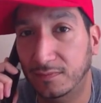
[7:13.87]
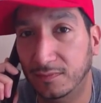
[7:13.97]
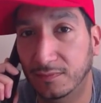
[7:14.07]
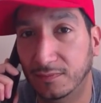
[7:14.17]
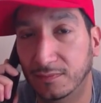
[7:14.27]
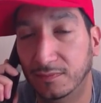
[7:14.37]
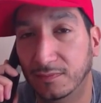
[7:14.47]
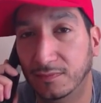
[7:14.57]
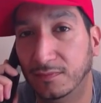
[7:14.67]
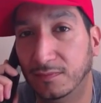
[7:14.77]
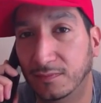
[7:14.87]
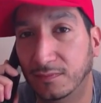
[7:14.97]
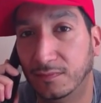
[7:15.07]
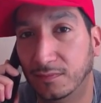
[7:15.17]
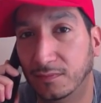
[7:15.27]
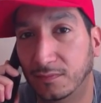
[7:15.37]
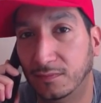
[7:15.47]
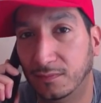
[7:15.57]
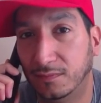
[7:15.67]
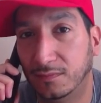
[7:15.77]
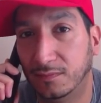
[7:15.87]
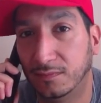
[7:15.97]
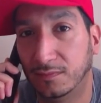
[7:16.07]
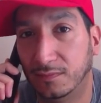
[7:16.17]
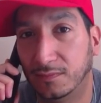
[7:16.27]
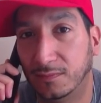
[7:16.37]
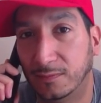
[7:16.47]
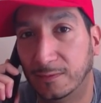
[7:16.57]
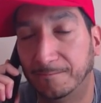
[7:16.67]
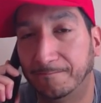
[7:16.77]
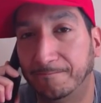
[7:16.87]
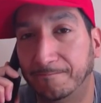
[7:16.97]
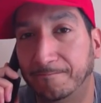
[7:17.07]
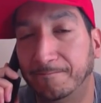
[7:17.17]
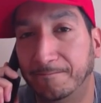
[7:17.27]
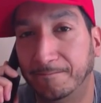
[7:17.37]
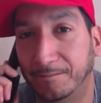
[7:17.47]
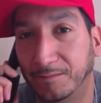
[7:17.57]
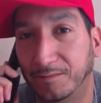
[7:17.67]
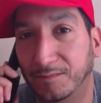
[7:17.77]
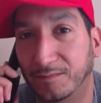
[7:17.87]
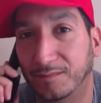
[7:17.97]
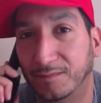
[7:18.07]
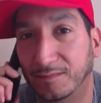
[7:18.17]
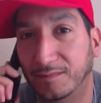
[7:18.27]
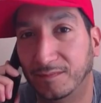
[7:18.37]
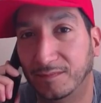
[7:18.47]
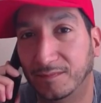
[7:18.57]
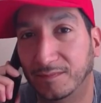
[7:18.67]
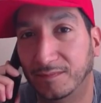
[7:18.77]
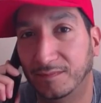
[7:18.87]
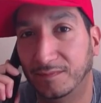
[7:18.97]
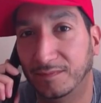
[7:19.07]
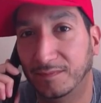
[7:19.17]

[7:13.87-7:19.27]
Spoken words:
No words are spoken by the person on screen.